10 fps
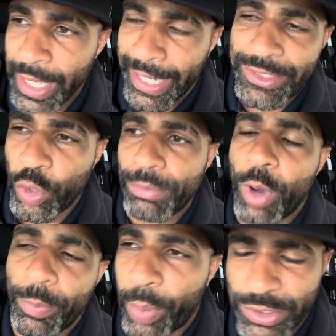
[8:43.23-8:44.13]
He scored
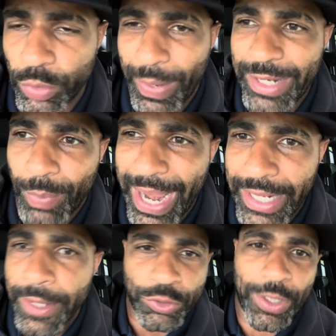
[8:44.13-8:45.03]
more points than Dwyane Wade.
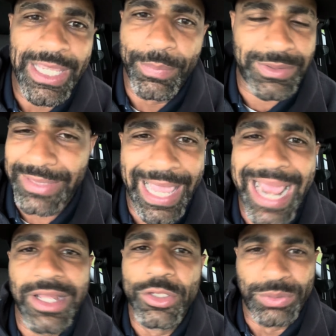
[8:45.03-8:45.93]
So he was,
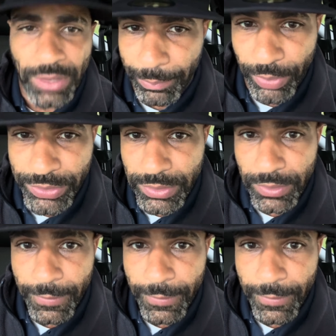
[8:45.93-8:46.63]
and I knew the numbers.